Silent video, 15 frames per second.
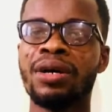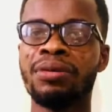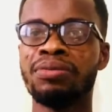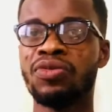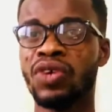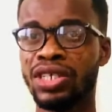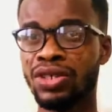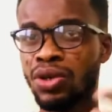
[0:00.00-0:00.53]

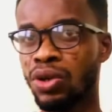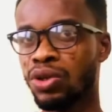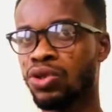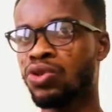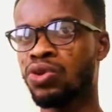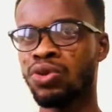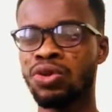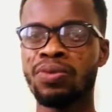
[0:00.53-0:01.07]
When you go
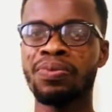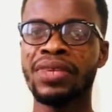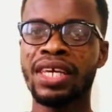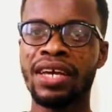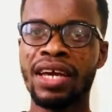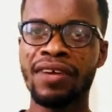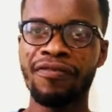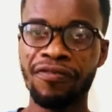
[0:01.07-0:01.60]
to
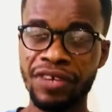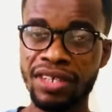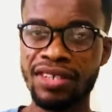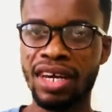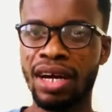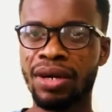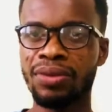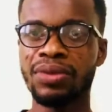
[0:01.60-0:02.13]

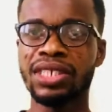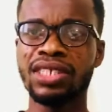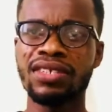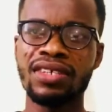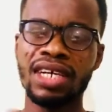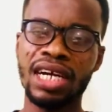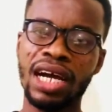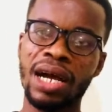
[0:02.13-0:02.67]
Freetown, which is
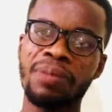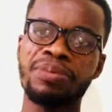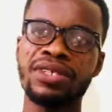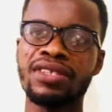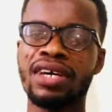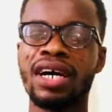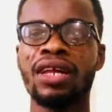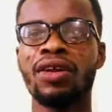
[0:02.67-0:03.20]
the
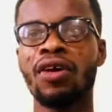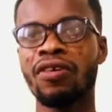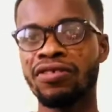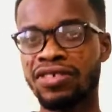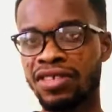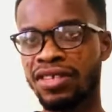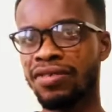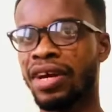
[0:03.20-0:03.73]
capital of
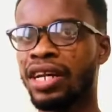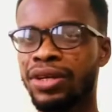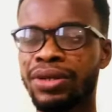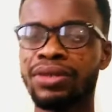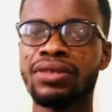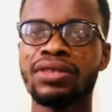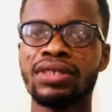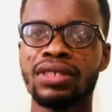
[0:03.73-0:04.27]
Sierra
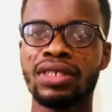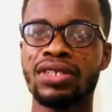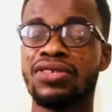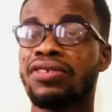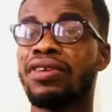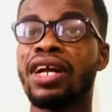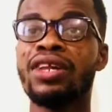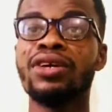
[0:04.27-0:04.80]
Leone,
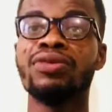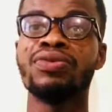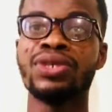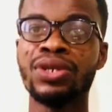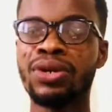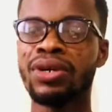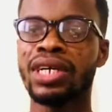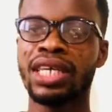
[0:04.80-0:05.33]
Sierra Leone, we
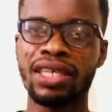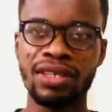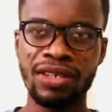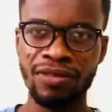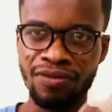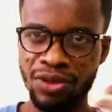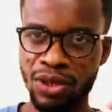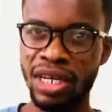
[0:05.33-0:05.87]
know, okay,
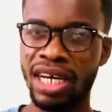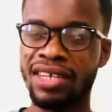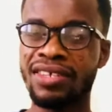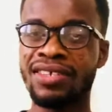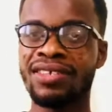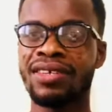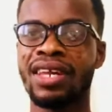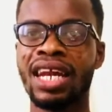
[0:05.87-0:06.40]
they've told
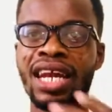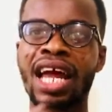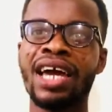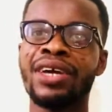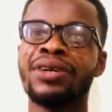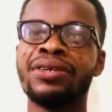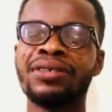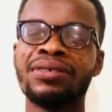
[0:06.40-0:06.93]
us
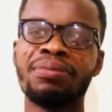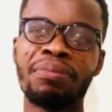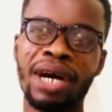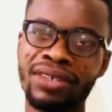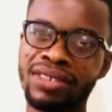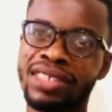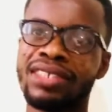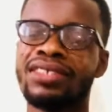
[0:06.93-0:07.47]
Lion
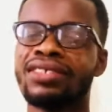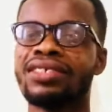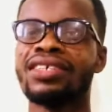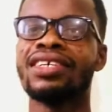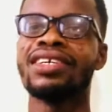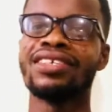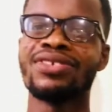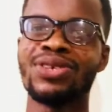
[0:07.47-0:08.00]
Mountains.
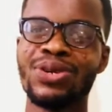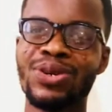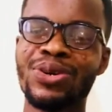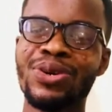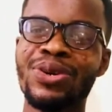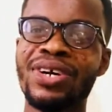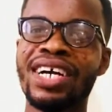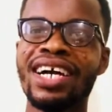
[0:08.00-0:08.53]
So